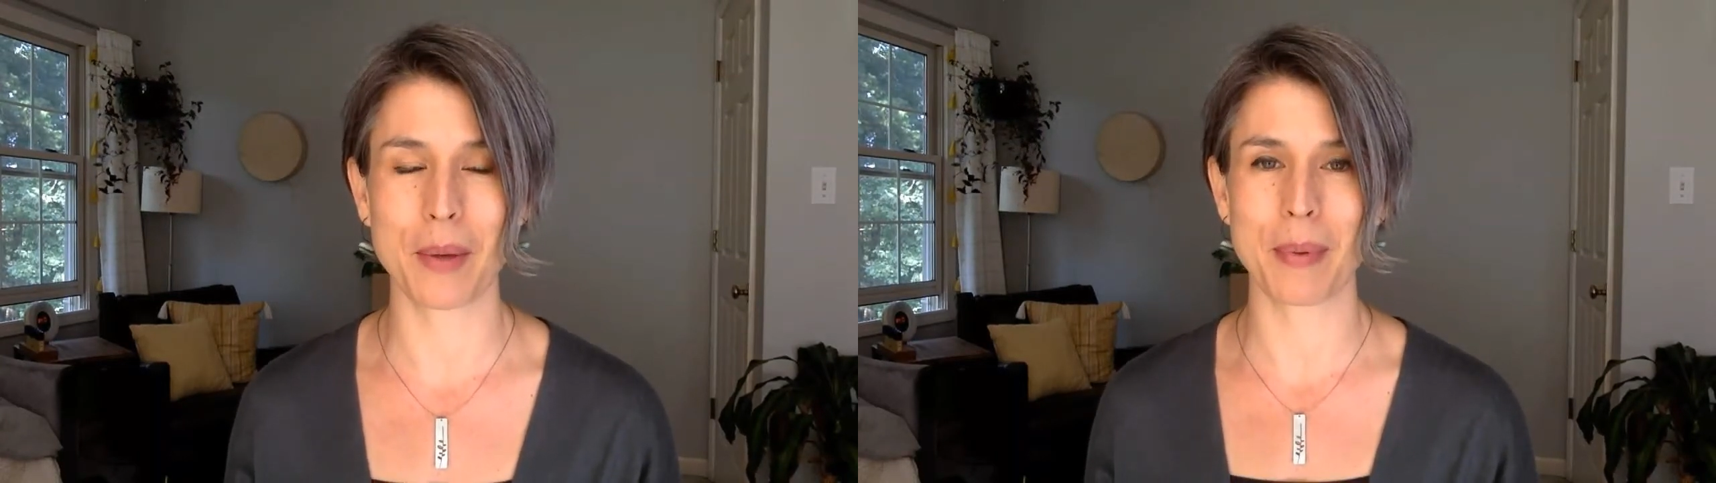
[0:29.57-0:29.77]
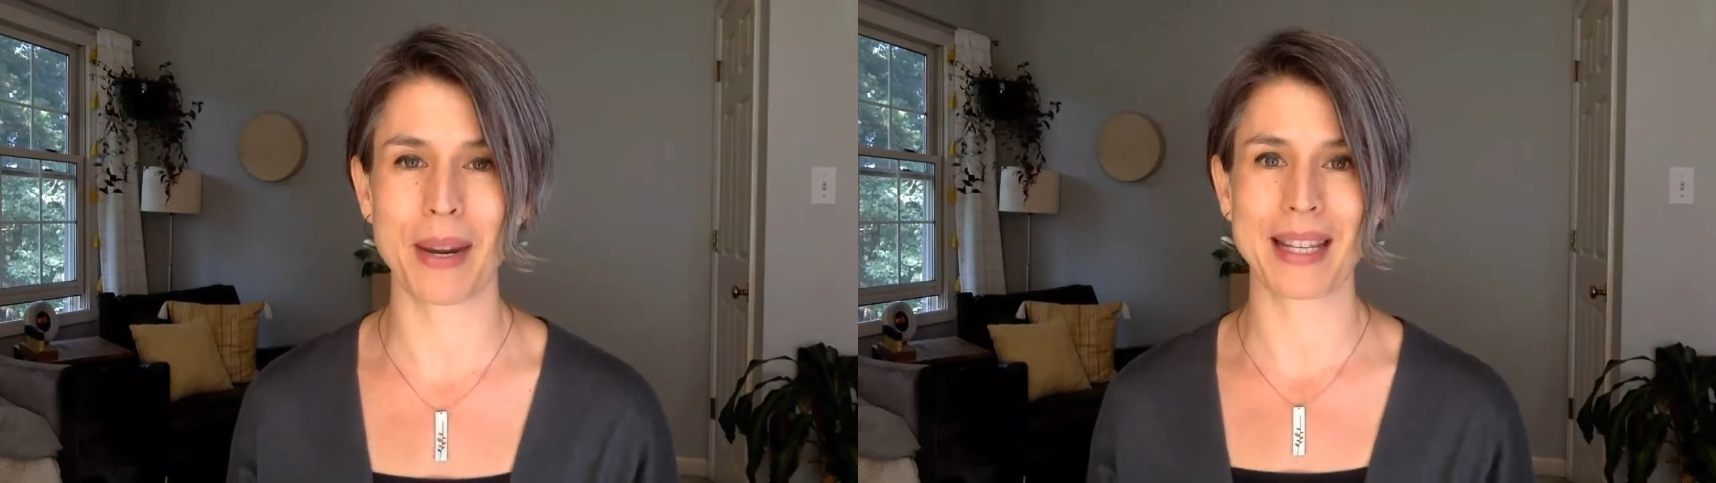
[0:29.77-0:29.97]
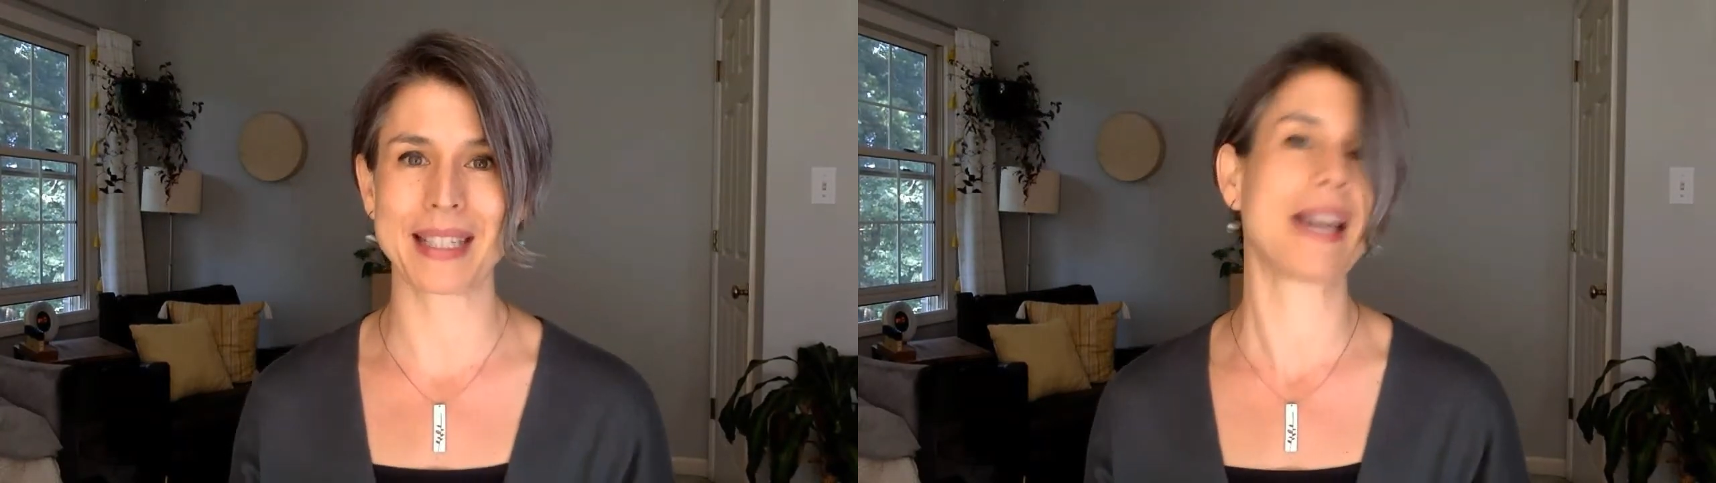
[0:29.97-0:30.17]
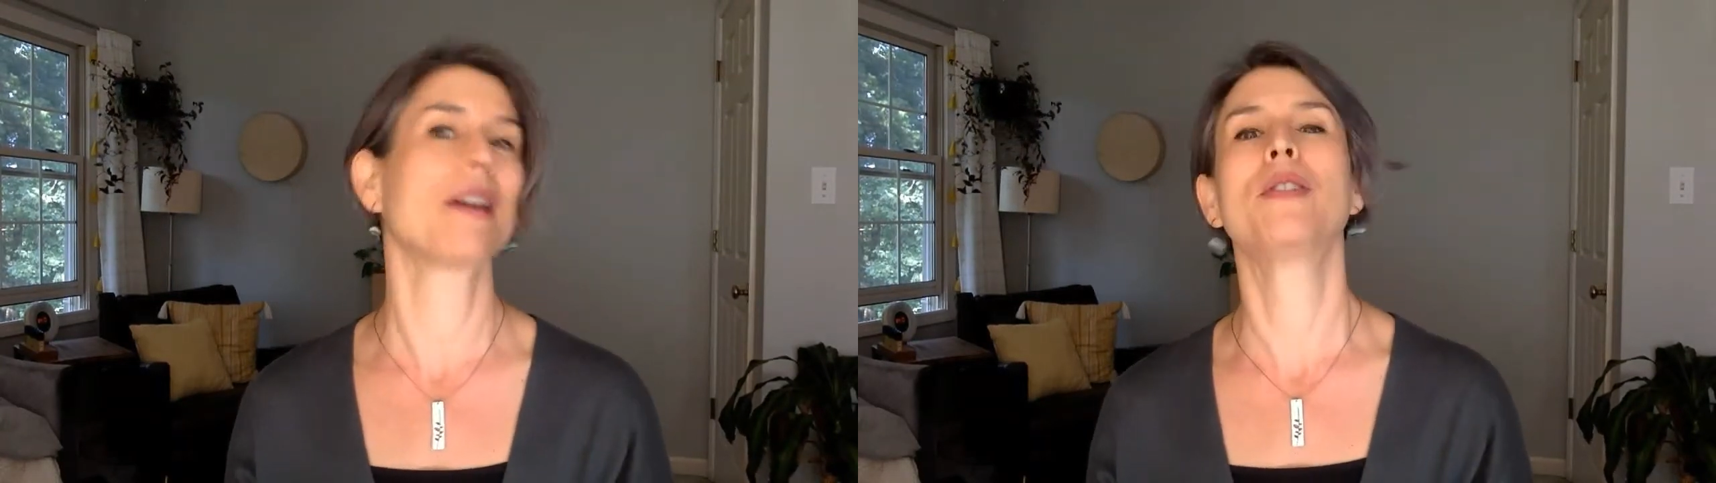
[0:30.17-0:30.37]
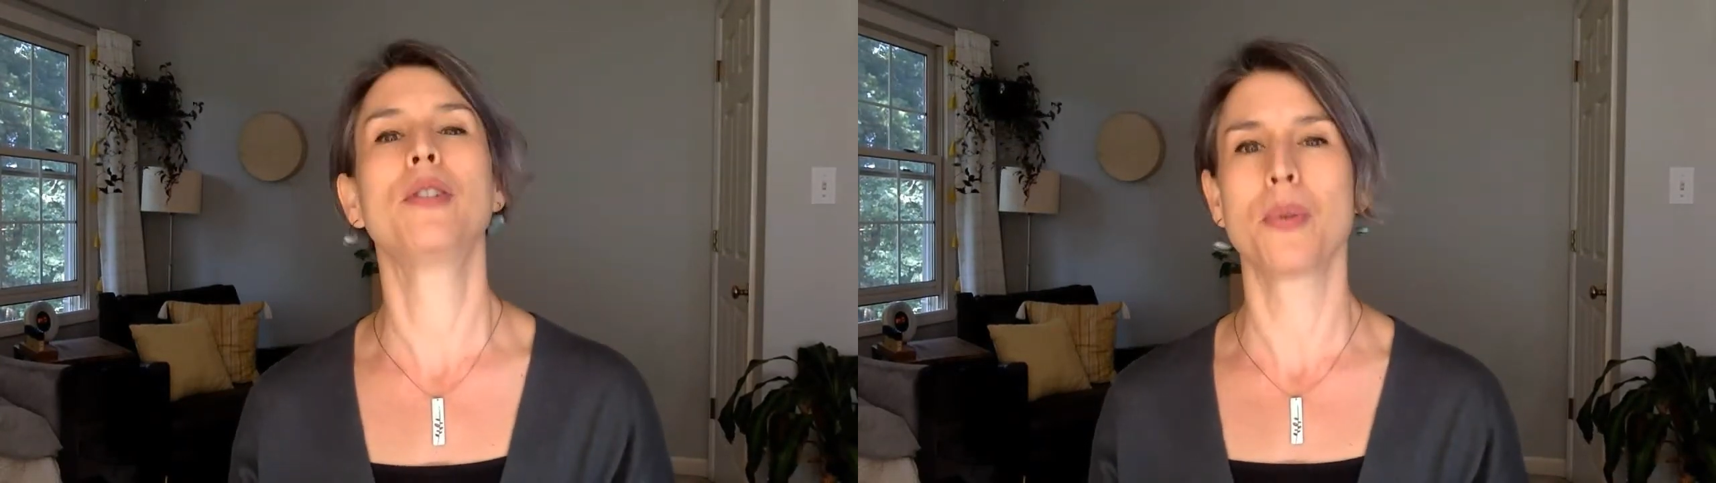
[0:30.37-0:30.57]
we break it
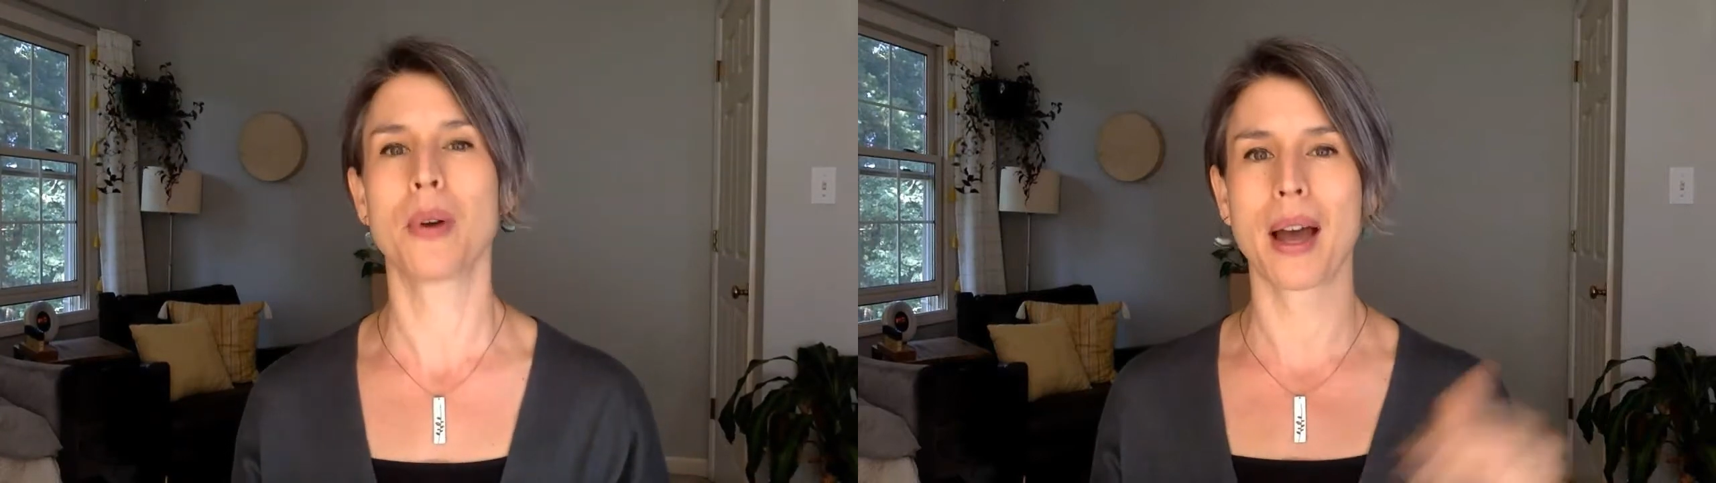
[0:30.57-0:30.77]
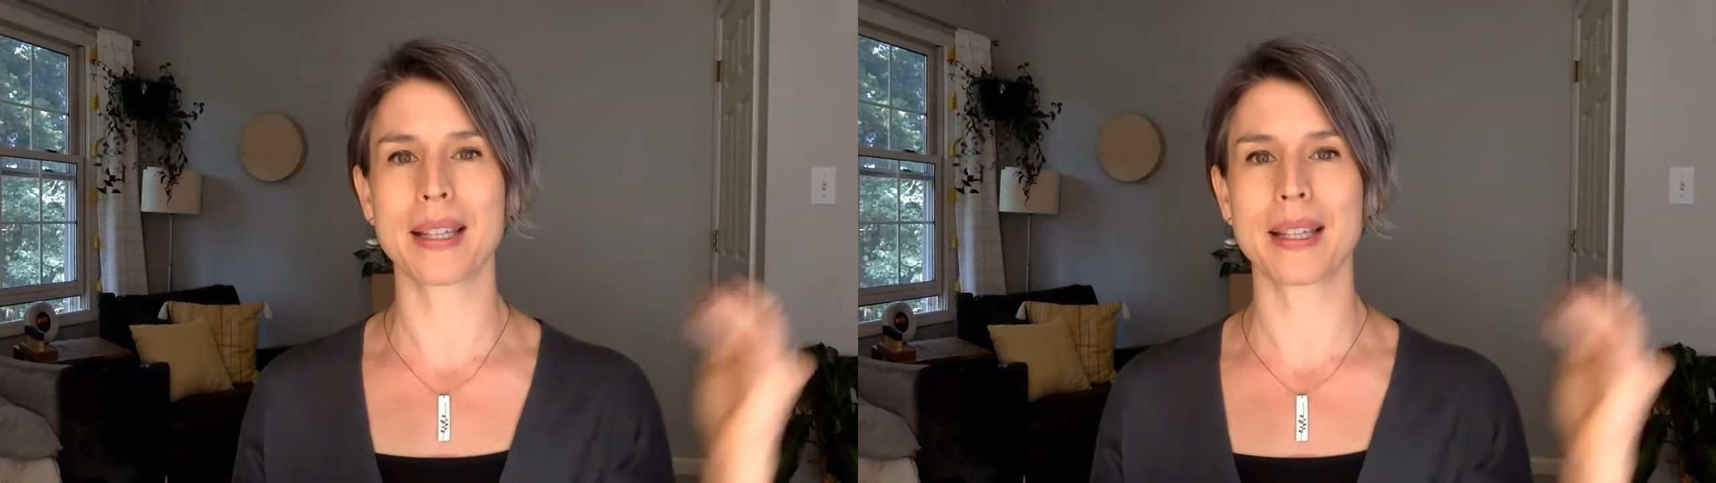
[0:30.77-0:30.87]
down to